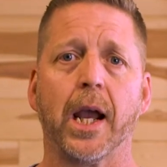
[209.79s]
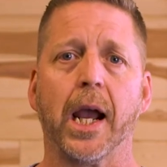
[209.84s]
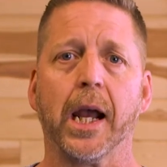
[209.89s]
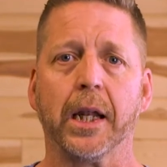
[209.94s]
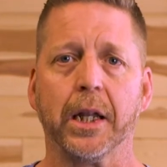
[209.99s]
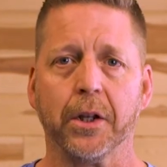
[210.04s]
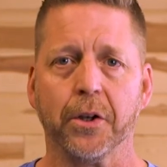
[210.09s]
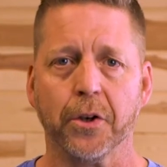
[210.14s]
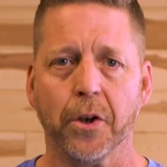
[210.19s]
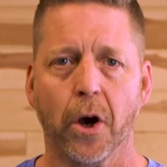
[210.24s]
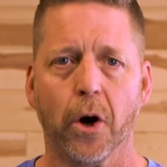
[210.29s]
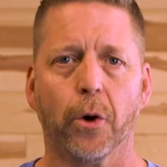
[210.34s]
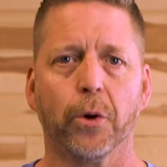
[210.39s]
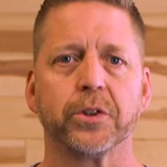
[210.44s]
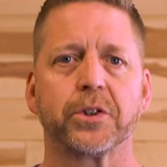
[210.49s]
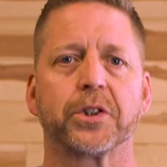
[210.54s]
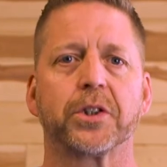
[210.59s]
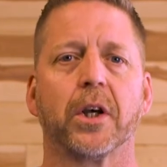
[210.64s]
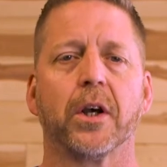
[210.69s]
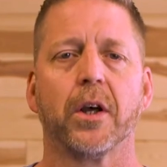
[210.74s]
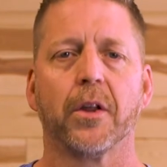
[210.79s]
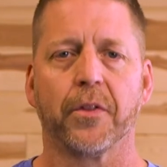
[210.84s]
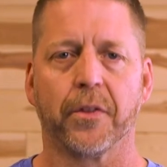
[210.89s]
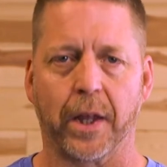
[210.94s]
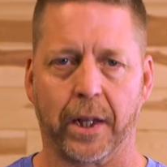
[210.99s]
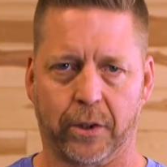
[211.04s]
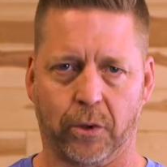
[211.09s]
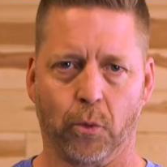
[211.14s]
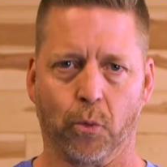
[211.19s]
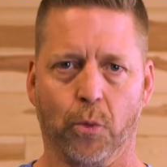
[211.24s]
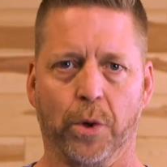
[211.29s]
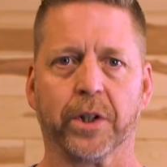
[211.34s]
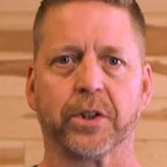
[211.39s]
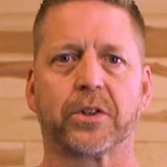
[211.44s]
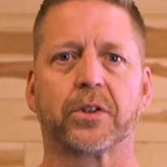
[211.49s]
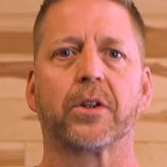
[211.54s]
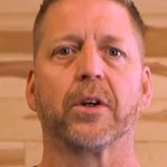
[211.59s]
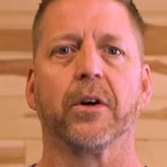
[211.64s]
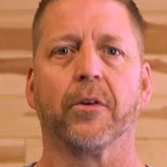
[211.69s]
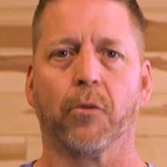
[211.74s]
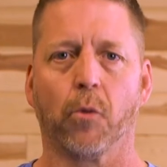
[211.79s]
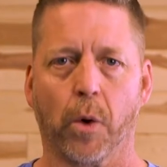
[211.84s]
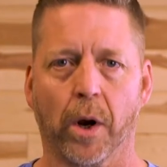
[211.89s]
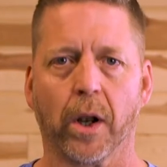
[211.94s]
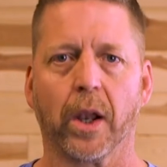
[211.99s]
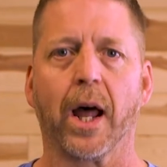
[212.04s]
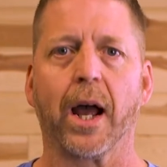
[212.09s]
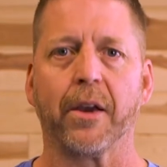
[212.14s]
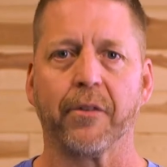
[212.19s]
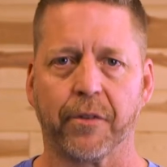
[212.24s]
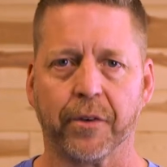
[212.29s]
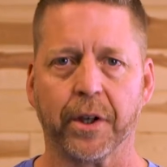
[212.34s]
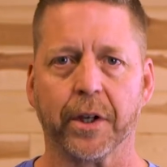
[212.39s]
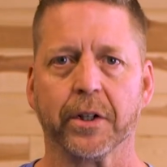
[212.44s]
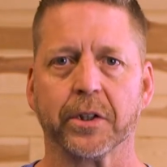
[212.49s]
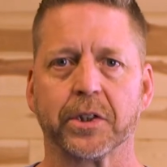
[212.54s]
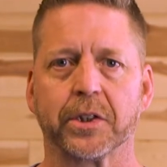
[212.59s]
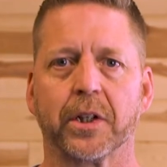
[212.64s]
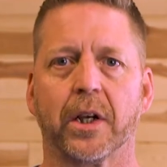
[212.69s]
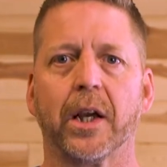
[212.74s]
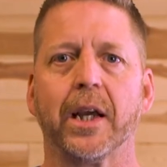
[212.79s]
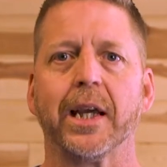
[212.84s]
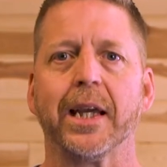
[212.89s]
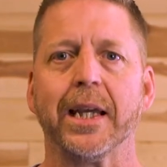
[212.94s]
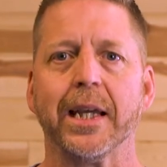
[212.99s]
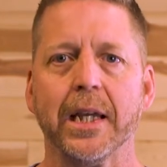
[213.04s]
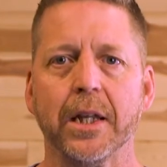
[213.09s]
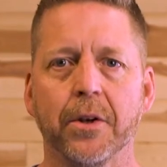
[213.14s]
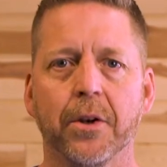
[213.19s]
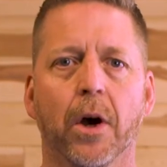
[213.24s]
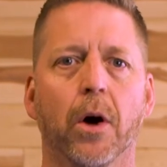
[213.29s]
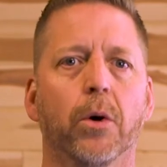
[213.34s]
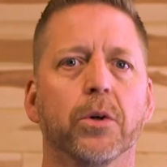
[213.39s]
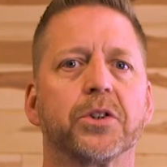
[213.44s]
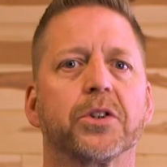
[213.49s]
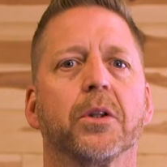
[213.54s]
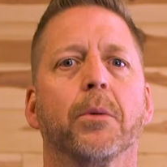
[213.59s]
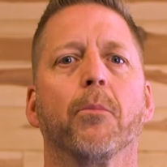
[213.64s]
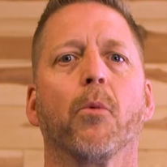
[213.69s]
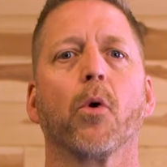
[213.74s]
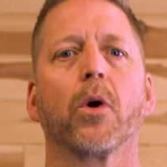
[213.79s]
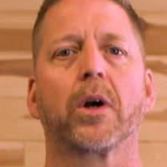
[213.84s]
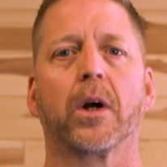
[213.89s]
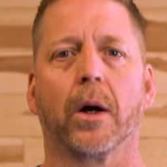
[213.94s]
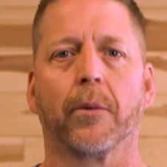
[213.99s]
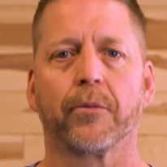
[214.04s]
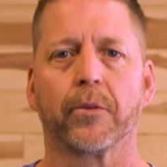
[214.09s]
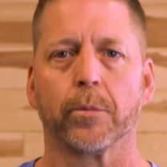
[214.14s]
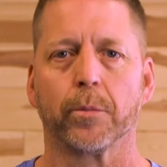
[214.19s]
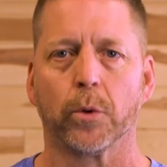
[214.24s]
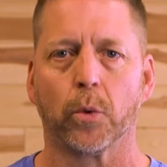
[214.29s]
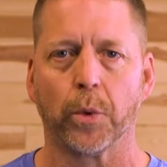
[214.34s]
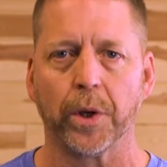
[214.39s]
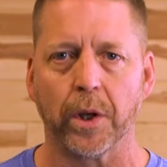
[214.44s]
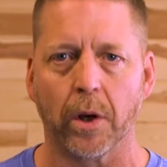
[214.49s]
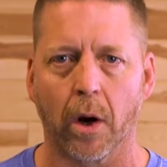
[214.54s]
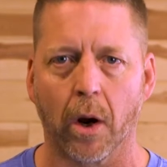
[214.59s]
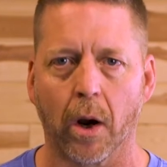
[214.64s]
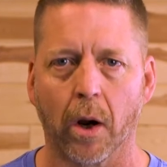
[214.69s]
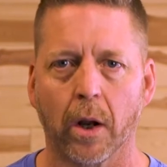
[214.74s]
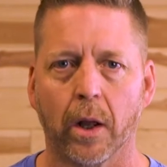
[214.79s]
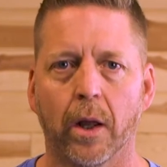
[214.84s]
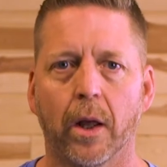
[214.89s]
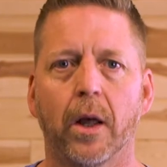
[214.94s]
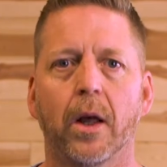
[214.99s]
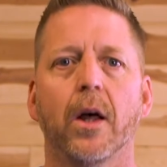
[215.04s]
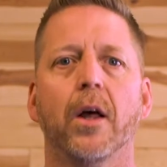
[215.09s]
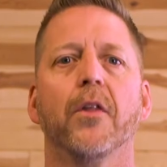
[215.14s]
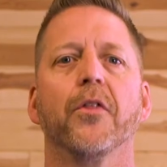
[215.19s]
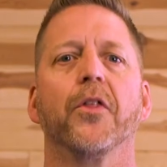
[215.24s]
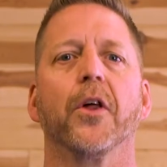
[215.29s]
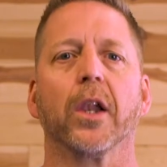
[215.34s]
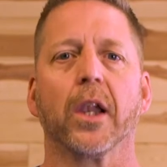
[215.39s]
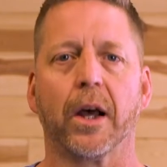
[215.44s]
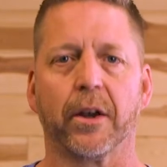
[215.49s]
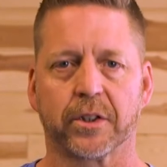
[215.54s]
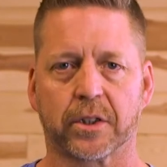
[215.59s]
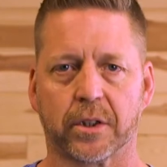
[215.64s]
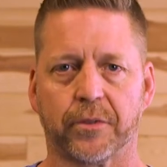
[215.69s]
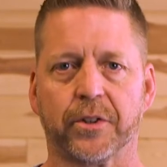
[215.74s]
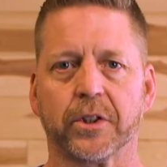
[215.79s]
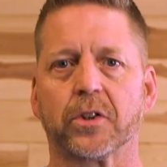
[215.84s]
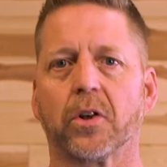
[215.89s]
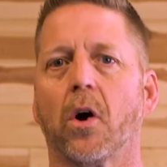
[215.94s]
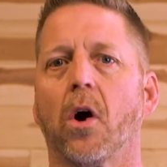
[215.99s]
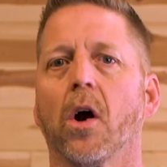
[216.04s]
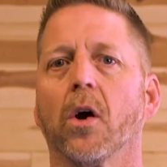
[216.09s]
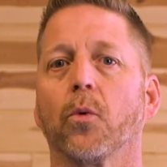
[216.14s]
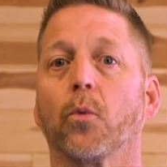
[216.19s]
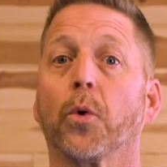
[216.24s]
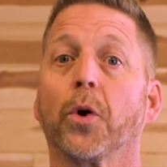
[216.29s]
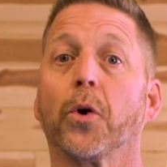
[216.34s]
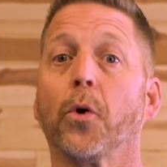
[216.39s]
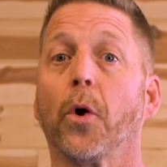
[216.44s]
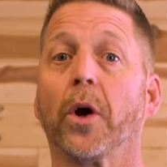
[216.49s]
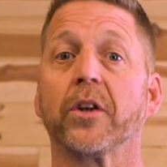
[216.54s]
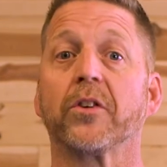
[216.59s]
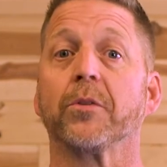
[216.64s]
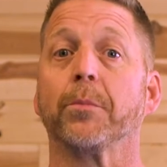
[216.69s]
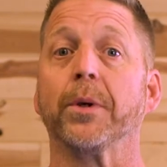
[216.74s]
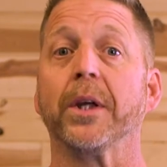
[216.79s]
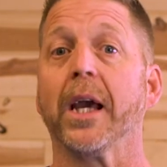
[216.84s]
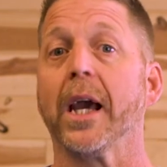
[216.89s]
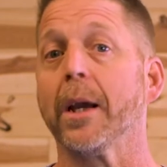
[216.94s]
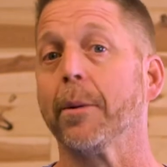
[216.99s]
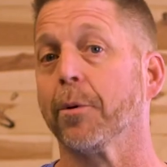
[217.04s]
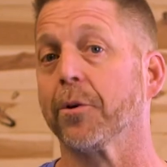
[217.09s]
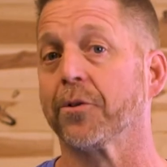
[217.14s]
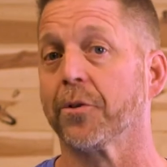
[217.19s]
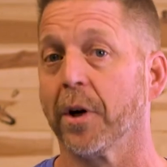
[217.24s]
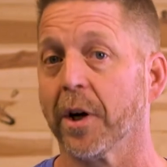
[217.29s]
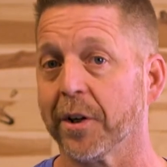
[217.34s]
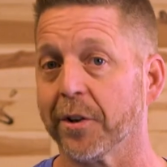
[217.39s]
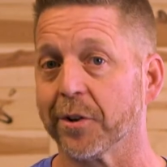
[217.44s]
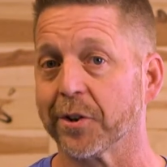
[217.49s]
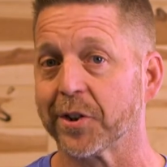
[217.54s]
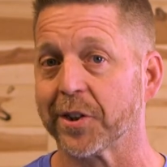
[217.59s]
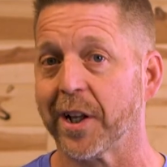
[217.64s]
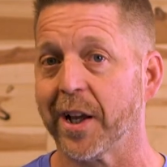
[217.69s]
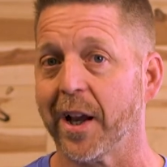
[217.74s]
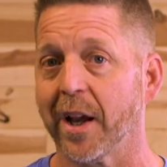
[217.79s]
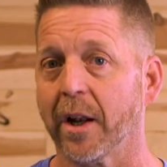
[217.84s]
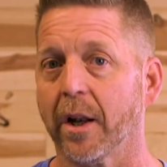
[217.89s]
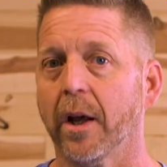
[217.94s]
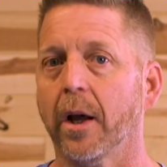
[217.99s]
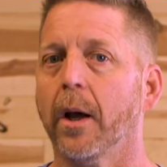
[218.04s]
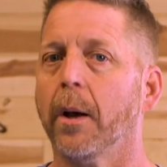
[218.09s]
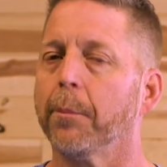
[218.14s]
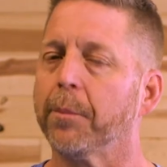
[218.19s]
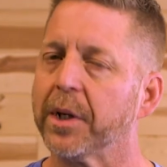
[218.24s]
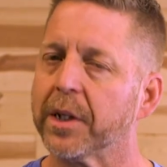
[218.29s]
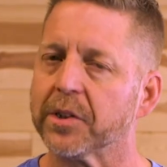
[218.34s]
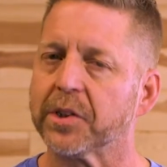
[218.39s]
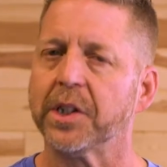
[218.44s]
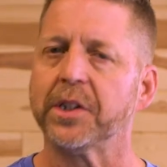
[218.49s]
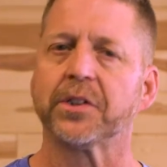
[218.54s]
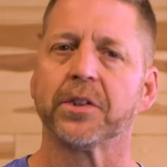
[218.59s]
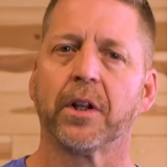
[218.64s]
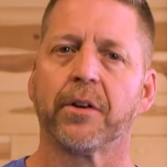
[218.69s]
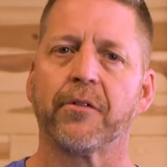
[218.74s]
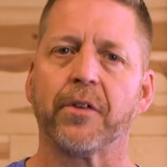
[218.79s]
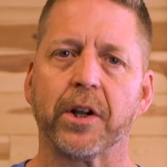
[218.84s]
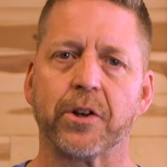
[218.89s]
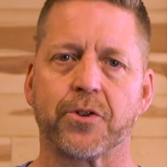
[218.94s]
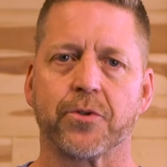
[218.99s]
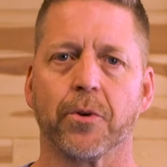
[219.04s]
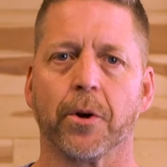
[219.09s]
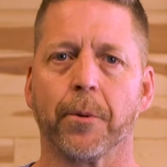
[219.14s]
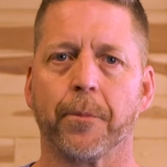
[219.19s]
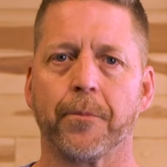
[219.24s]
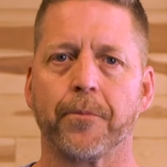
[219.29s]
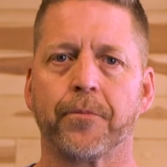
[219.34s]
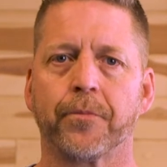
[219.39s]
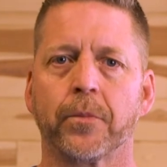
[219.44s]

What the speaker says: And he knows that the risk of where life is. He knows the more comfortable we are, the less of his heart we're going to be able to understand, because he's an adventurer.